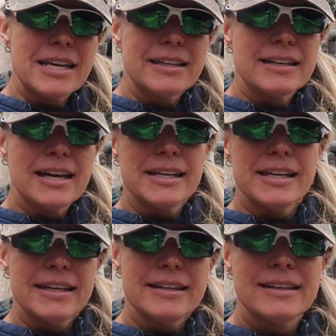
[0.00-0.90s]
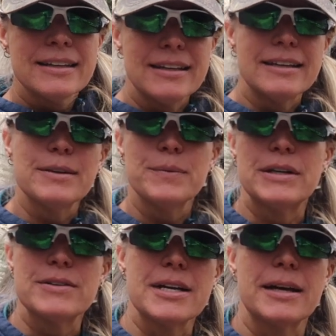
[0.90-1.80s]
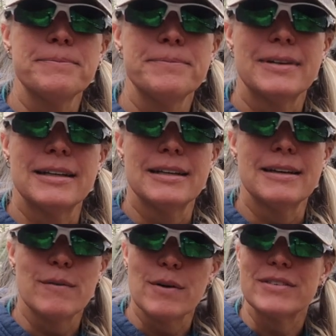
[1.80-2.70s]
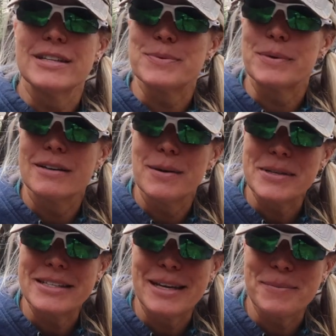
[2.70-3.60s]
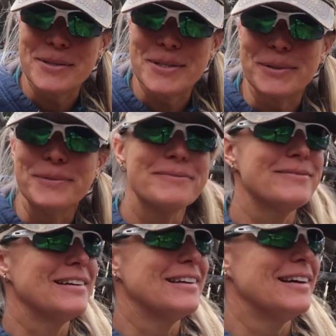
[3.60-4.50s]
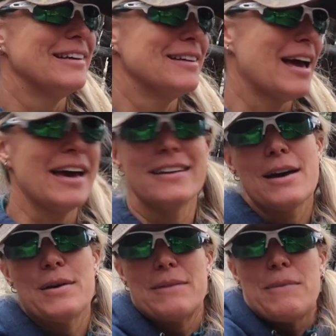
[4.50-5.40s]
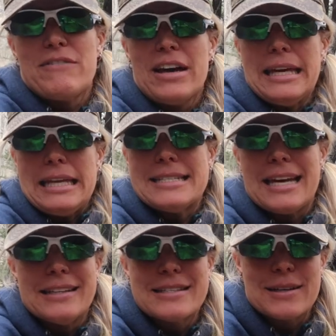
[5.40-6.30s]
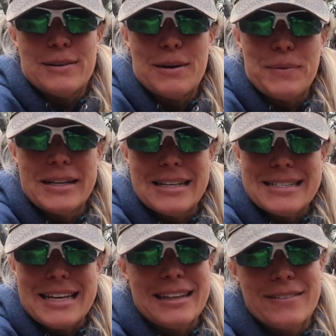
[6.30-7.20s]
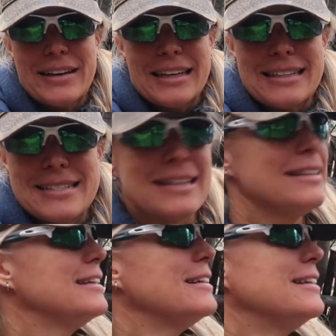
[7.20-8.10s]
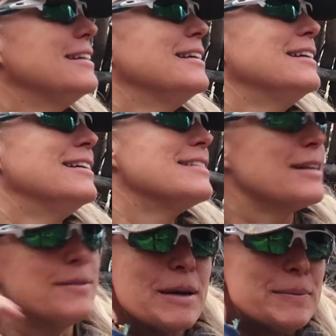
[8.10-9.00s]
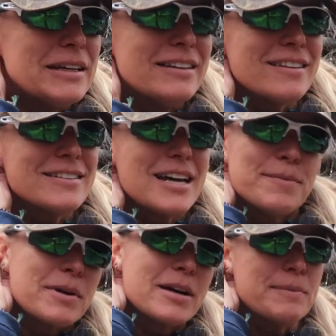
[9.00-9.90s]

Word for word: stay the night in it in the wintertime. However, this winter I wasn't able to. And I had my Viking tent, so I wanted to stay in the Viking tent. So maybe another time I'll